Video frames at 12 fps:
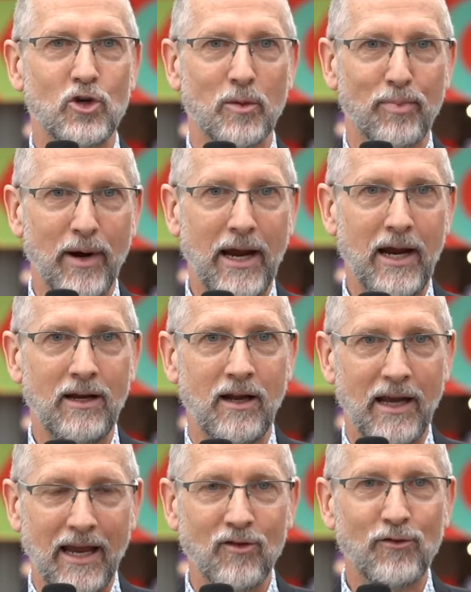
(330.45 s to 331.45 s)
your brain
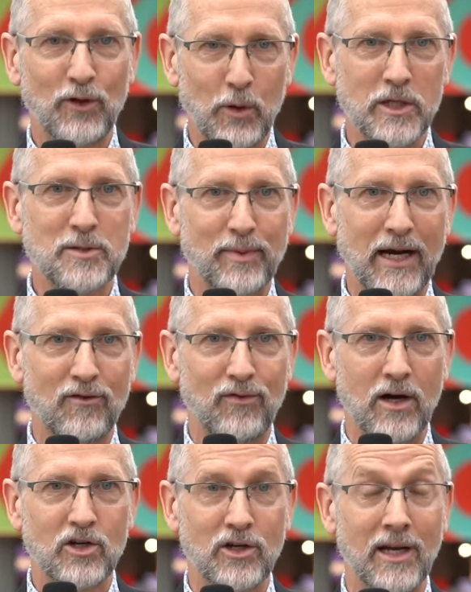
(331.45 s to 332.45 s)
and influence brain
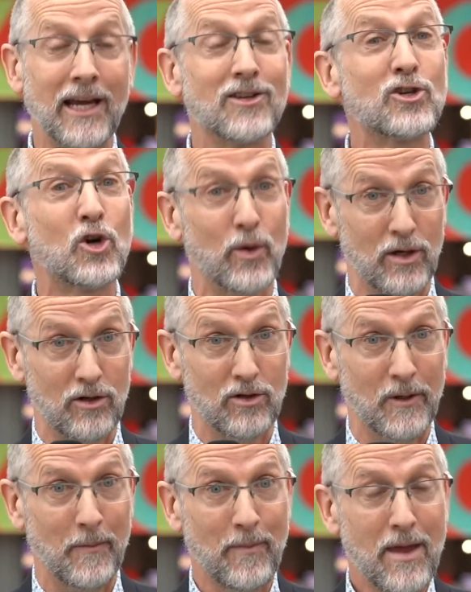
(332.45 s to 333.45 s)
functioning is
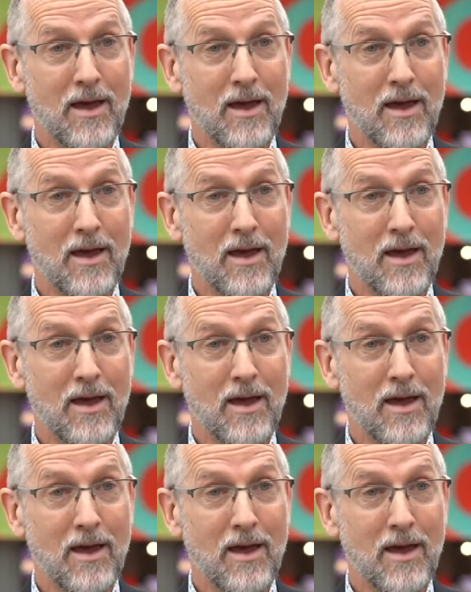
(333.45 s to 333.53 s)
critical.